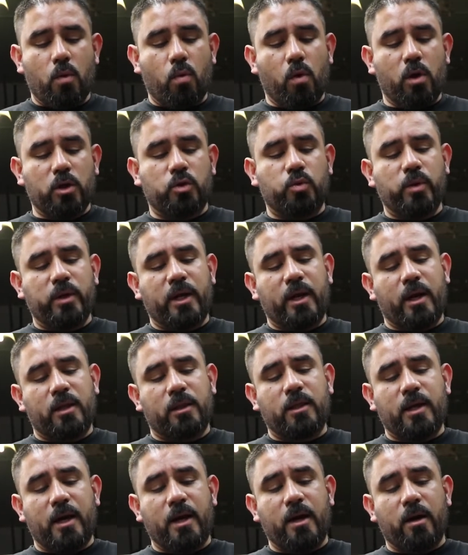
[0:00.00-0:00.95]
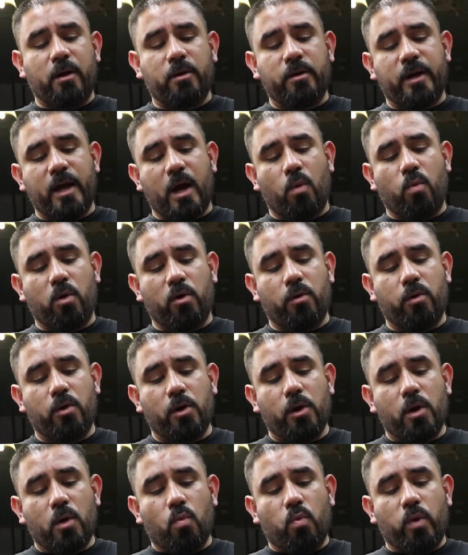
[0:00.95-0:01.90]
Once we get there, now
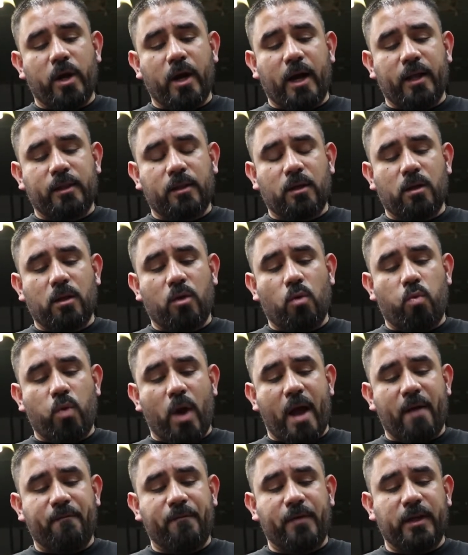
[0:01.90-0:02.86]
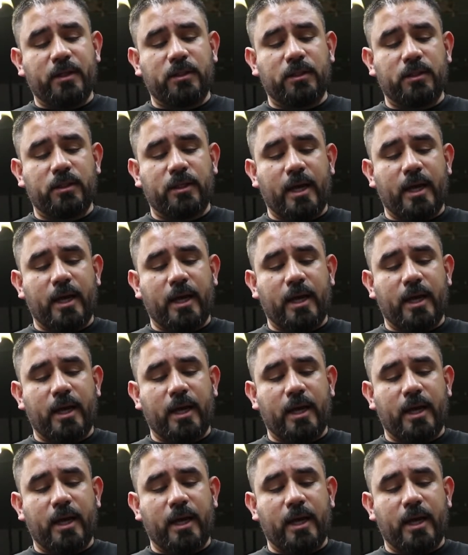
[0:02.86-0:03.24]
we got the wrap facing